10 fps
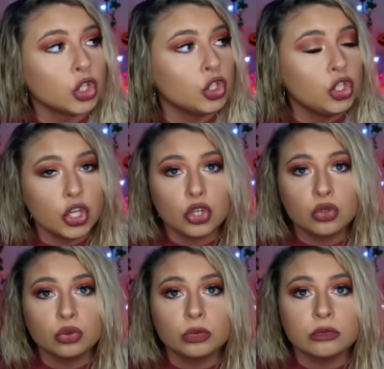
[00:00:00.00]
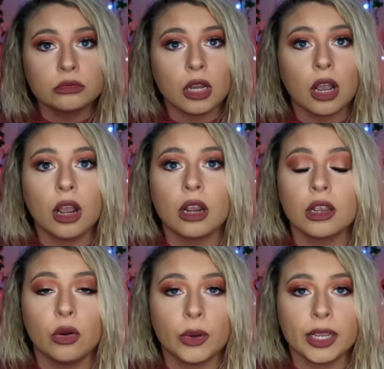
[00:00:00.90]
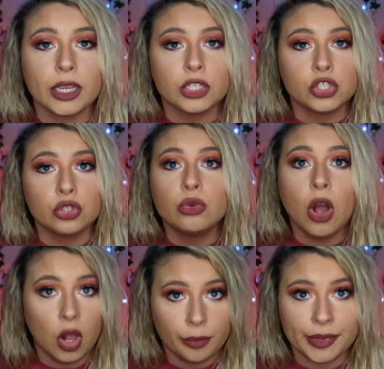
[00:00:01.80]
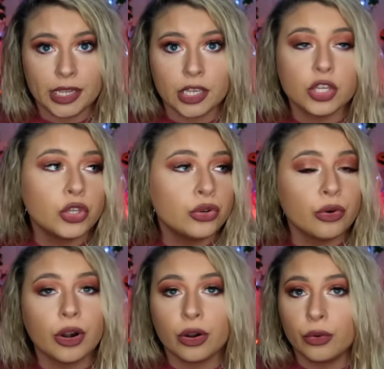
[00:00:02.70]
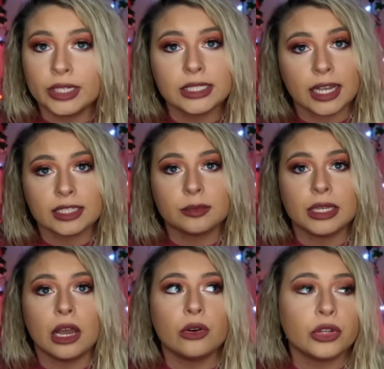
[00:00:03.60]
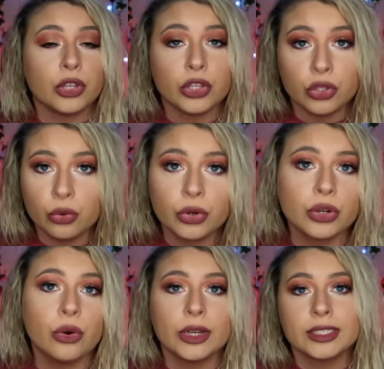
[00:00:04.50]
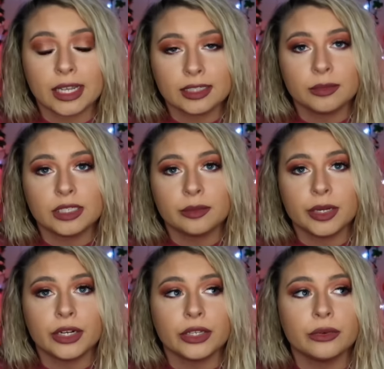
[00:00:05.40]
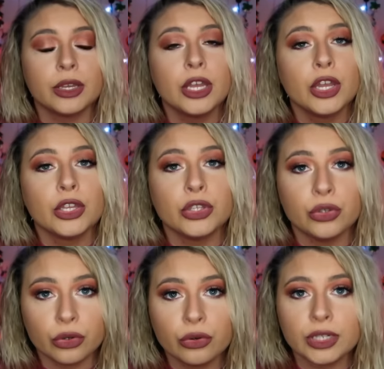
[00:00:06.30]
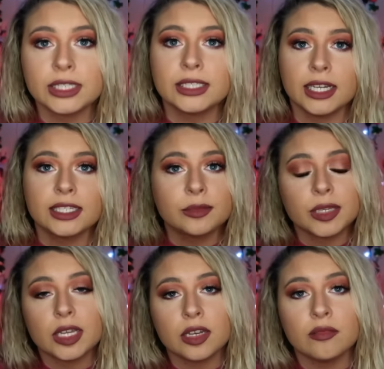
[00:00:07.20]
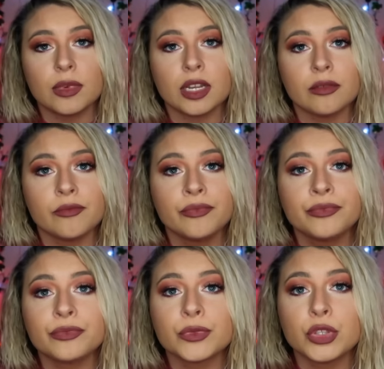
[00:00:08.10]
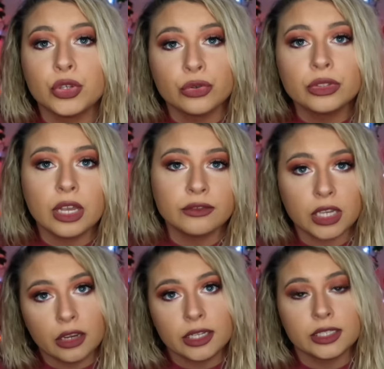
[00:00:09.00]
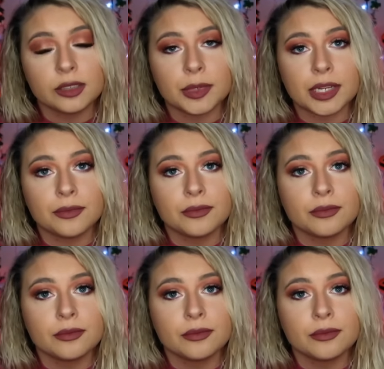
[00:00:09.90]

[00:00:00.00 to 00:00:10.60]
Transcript: You are going to call me. You are going to ask me out. You're going to ask me to marry you. You're going to text me any minute. You love talking to me.